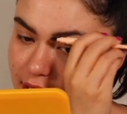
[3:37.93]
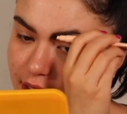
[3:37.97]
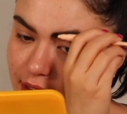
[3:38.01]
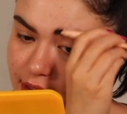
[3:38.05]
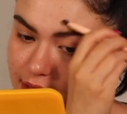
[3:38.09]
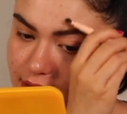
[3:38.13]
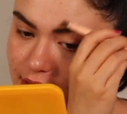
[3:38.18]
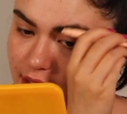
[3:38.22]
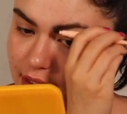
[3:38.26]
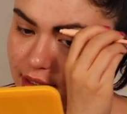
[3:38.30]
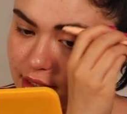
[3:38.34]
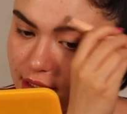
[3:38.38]

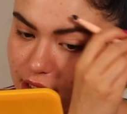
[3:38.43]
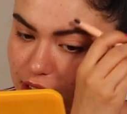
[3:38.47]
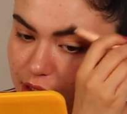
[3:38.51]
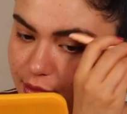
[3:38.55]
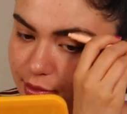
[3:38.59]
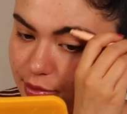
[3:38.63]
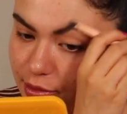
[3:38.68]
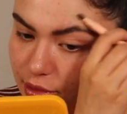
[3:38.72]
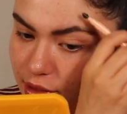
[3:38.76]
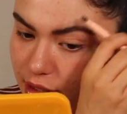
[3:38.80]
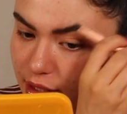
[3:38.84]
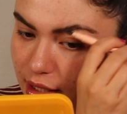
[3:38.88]
is the
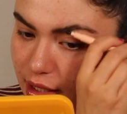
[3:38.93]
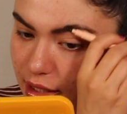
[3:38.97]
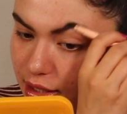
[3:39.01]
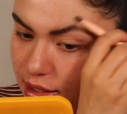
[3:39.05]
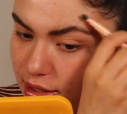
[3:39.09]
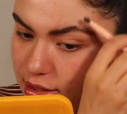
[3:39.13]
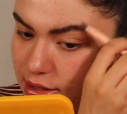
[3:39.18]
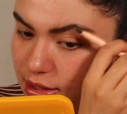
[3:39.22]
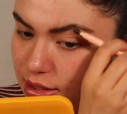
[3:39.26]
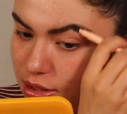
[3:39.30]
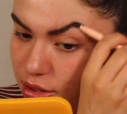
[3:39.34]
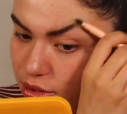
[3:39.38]
spoolie
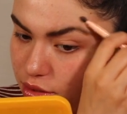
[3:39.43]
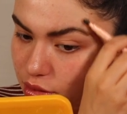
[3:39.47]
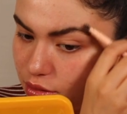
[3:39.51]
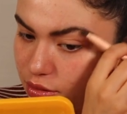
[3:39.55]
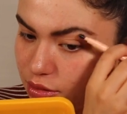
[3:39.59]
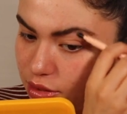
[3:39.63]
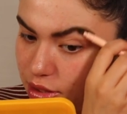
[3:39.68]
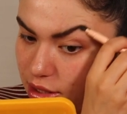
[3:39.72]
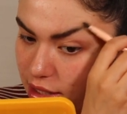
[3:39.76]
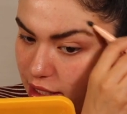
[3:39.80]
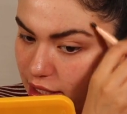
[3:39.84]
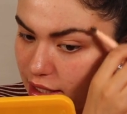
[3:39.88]
because it's so
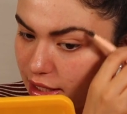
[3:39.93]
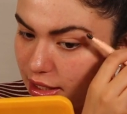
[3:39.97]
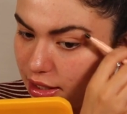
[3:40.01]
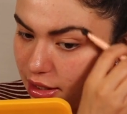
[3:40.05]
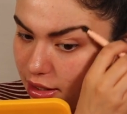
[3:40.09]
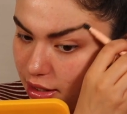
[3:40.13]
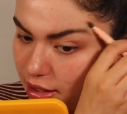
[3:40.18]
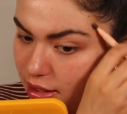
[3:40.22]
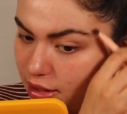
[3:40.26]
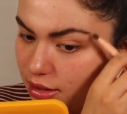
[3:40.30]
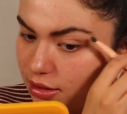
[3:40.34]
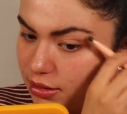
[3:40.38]

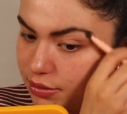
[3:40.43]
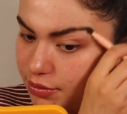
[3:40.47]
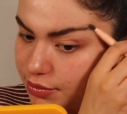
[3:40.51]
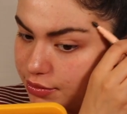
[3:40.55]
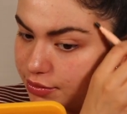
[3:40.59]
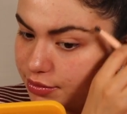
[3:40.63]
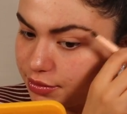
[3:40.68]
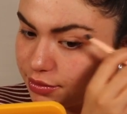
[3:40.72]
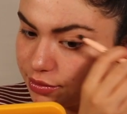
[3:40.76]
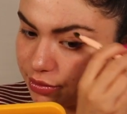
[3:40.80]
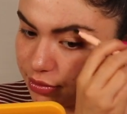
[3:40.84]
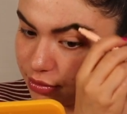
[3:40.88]
tiny.
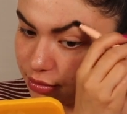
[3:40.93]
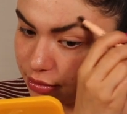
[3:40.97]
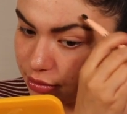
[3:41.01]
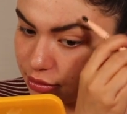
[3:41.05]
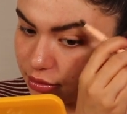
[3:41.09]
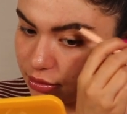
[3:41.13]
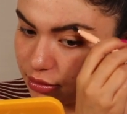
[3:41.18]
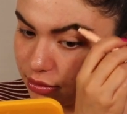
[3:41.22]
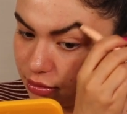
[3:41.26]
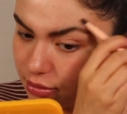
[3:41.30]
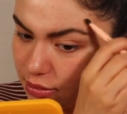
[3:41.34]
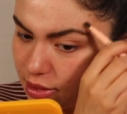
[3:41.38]

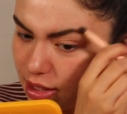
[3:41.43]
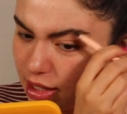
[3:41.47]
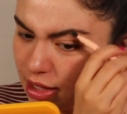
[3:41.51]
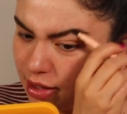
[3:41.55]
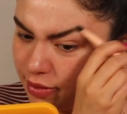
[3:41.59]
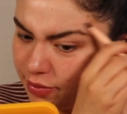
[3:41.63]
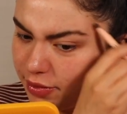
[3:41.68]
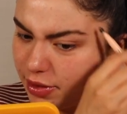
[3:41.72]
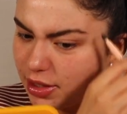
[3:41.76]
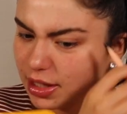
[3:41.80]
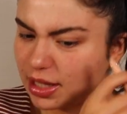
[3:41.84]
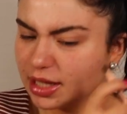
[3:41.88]
And I
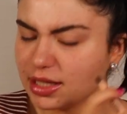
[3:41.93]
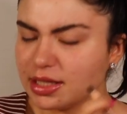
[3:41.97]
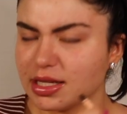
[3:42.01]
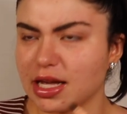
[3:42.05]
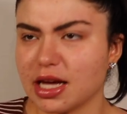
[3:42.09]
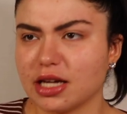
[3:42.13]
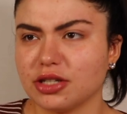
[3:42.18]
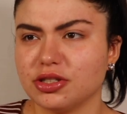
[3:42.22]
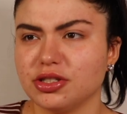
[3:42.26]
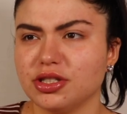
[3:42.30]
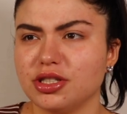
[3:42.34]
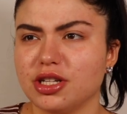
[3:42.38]
feel like it's
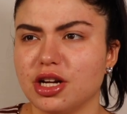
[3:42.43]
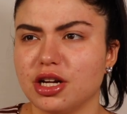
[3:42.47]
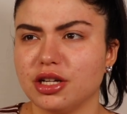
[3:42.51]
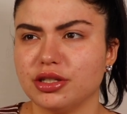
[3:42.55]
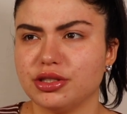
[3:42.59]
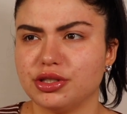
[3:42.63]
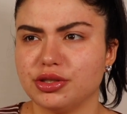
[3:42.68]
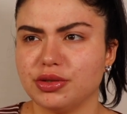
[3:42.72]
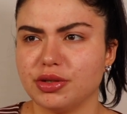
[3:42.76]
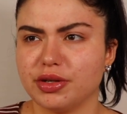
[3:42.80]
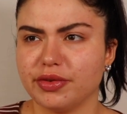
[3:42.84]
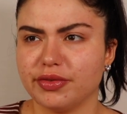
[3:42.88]
actually
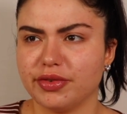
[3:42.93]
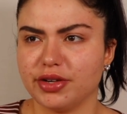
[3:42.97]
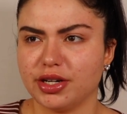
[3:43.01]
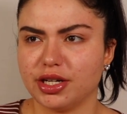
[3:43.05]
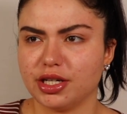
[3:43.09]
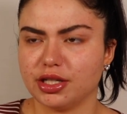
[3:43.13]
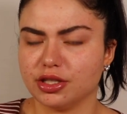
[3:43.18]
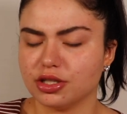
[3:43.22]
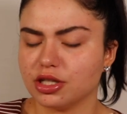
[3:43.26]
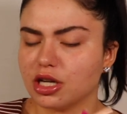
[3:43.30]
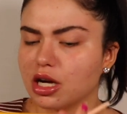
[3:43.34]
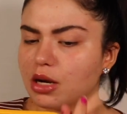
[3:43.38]
not doing a very
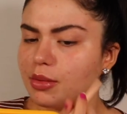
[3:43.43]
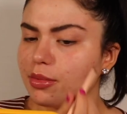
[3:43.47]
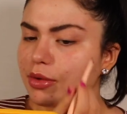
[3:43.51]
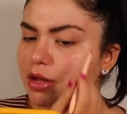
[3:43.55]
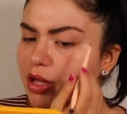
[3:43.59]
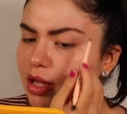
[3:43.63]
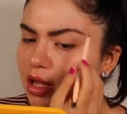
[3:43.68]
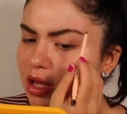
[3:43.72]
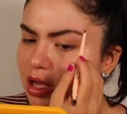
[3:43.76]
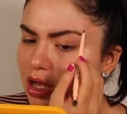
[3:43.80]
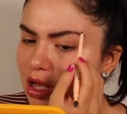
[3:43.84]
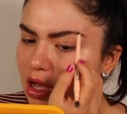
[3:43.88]
good job
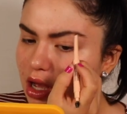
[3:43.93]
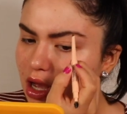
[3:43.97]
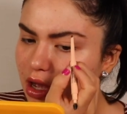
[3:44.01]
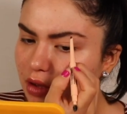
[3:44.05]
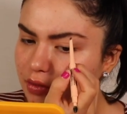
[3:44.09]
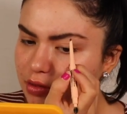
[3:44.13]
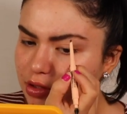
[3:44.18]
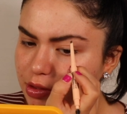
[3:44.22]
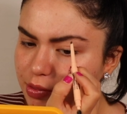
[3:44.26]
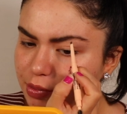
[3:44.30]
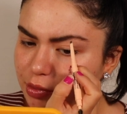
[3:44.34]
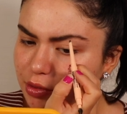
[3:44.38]

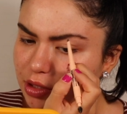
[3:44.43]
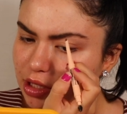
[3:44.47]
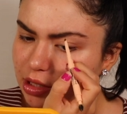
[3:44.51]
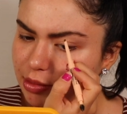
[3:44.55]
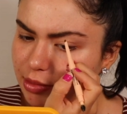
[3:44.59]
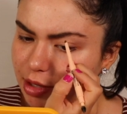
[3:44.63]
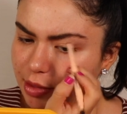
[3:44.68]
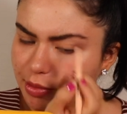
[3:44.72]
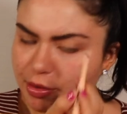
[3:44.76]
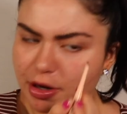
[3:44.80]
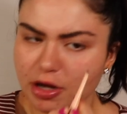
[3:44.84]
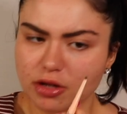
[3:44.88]
of spooling
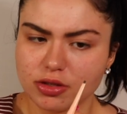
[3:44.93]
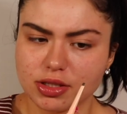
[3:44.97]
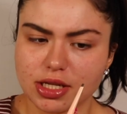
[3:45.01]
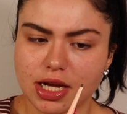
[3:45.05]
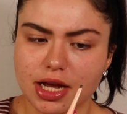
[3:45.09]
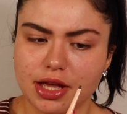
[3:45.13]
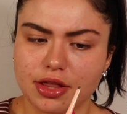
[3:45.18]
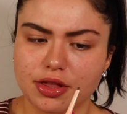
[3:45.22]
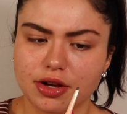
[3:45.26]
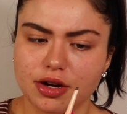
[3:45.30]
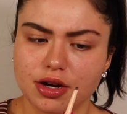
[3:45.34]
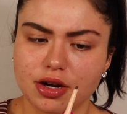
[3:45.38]
my brows
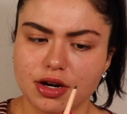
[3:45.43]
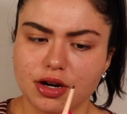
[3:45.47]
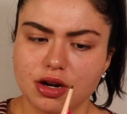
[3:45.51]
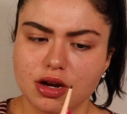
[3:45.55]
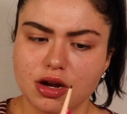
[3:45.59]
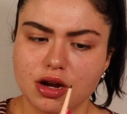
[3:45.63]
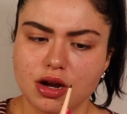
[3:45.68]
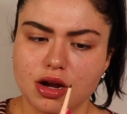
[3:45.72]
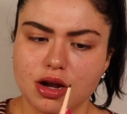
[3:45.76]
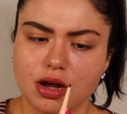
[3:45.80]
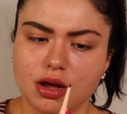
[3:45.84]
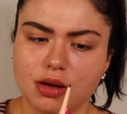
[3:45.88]
either.
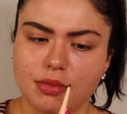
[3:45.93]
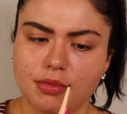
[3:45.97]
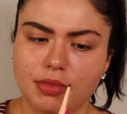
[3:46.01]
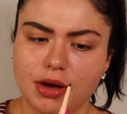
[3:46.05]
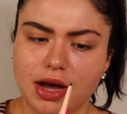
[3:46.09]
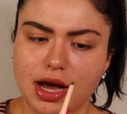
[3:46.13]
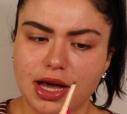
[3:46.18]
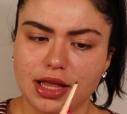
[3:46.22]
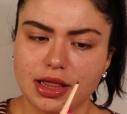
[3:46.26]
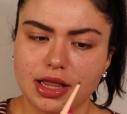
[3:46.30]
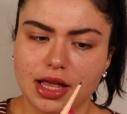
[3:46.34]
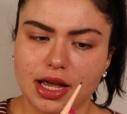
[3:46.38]

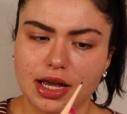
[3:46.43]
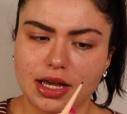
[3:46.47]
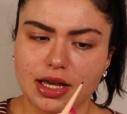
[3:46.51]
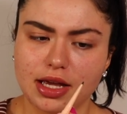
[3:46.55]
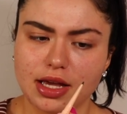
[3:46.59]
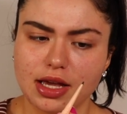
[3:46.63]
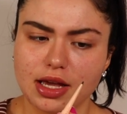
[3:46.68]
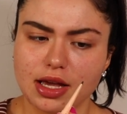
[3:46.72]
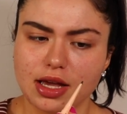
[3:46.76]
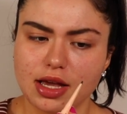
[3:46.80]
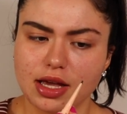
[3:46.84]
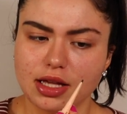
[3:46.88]
But I like
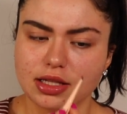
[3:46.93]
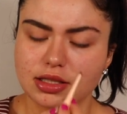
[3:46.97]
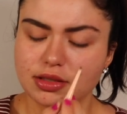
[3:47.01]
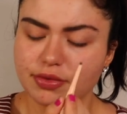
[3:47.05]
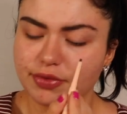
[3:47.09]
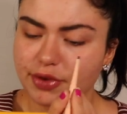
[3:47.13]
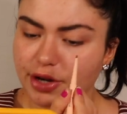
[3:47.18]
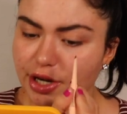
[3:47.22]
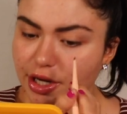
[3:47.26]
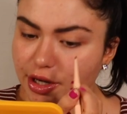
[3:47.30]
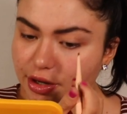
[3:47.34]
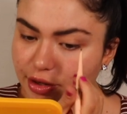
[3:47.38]
it, it's
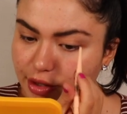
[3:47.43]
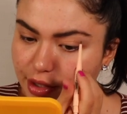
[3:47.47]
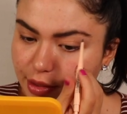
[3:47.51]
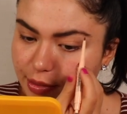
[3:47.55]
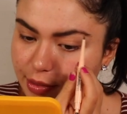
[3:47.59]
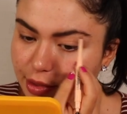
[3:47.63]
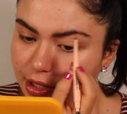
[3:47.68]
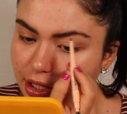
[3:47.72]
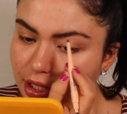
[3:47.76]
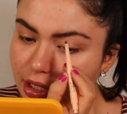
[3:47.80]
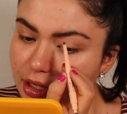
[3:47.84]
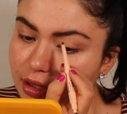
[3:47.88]
very
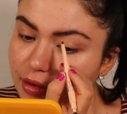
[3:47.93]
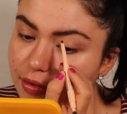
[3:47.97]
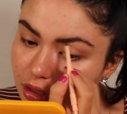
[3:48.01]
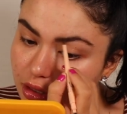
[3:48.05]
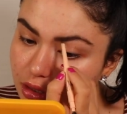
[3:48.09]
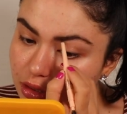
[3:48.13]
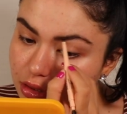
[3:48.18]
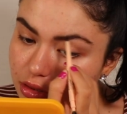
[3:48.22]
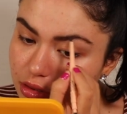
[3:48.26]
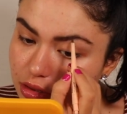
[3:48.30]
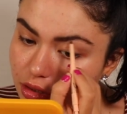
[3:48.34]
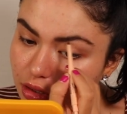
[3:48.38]
creamy.
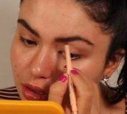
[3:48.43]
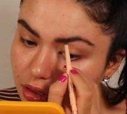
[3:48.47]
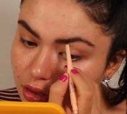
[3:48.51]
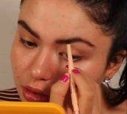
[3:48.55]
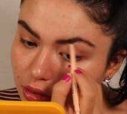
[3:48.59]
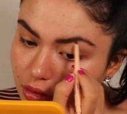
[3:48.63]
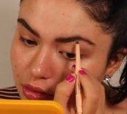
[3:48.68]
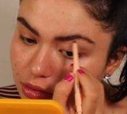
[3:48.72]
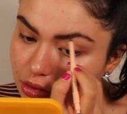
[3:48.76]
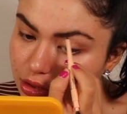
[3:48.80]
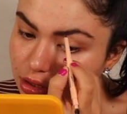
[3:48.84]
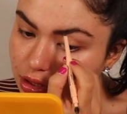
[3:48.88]

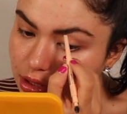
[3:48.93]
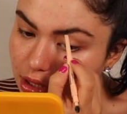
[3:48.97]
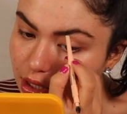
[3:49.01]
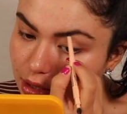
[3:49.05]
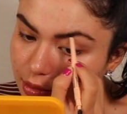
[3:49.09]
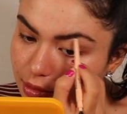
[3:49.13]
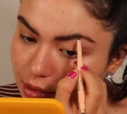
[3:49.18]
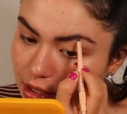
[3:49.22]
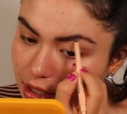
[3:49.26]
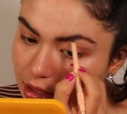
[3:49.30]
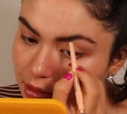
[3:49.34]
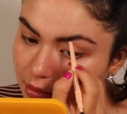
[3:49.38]
So just
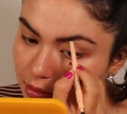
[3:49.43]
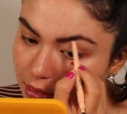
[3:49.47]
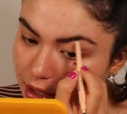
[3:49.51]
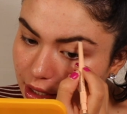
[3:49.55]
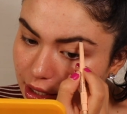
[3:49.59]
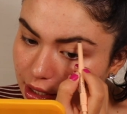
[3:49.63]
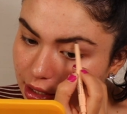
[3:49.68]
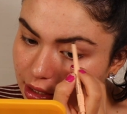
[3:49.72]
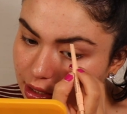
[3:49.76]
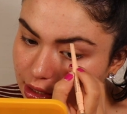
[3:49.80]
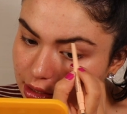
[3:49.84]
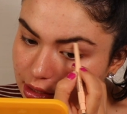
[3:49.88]
keep that in
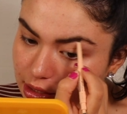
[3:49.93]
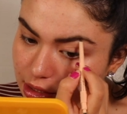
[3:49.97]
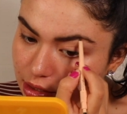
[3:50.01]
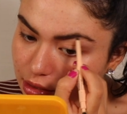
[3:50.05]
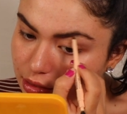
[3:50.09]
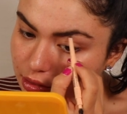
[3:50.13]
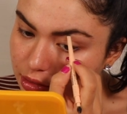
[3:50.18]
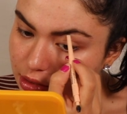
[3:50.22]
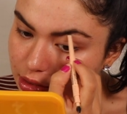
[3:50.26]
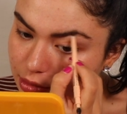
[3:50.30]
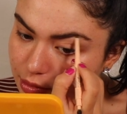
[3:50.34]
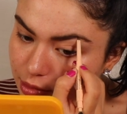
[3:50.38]
mind because I
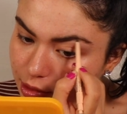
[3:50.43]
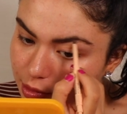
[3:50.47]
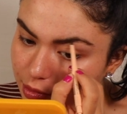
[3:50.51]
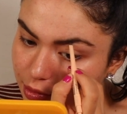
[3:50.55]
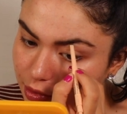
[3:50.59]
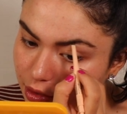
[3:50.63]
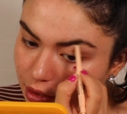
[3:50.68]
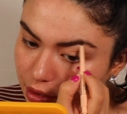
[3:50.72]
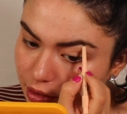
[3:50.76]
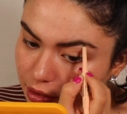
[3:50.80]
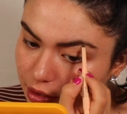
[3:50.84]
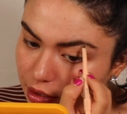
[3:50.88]
know some
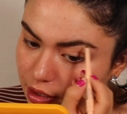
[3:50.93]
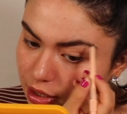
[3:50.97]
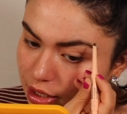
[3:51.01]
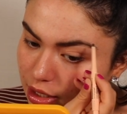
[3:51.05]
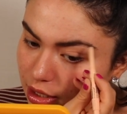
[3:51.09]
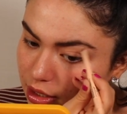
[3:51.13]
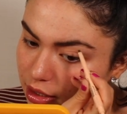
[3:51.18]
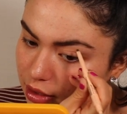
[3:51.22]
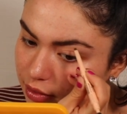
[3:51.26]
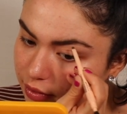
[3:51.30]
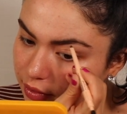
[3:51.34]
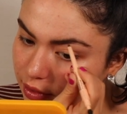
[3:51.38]
people are
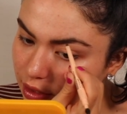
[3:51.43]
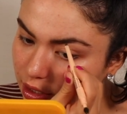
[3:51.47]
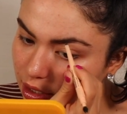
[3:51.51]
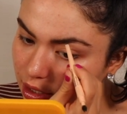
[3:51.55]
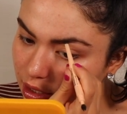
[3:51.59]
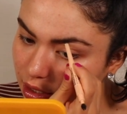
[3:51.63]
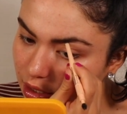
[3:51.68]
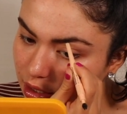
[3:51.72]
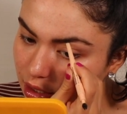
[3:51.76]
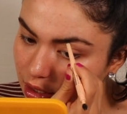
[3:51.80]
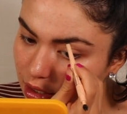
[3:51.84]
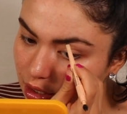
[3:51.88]
kind of like